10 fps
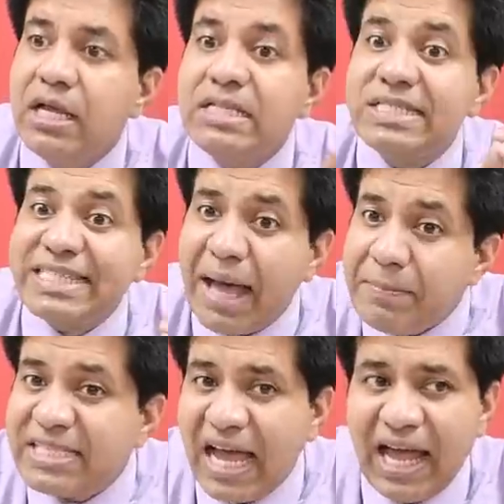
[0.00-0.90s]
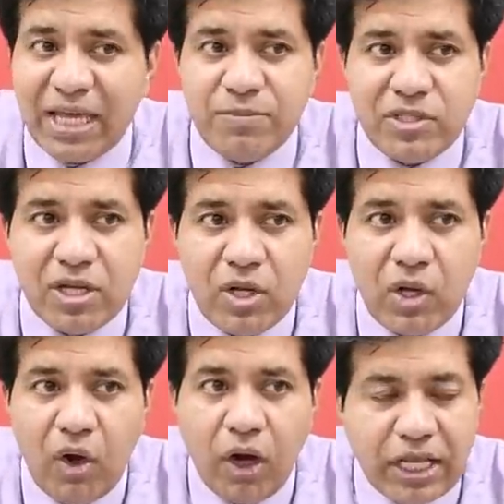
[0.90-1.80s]
Sometimes,
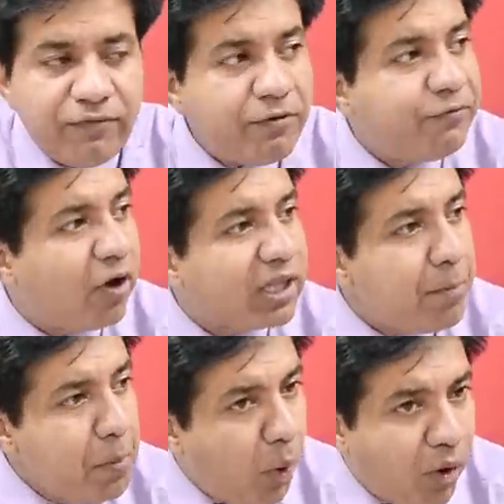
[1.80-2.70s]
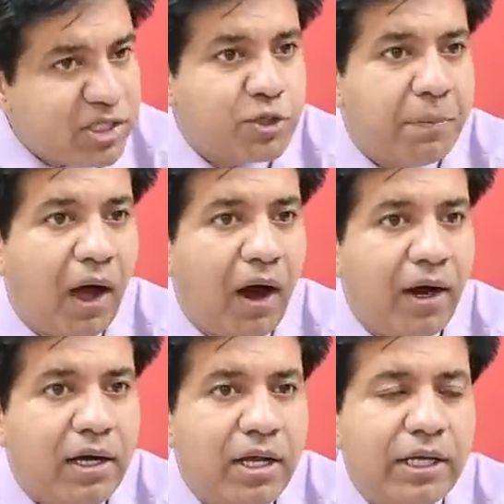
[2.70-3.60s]
or even for the most part,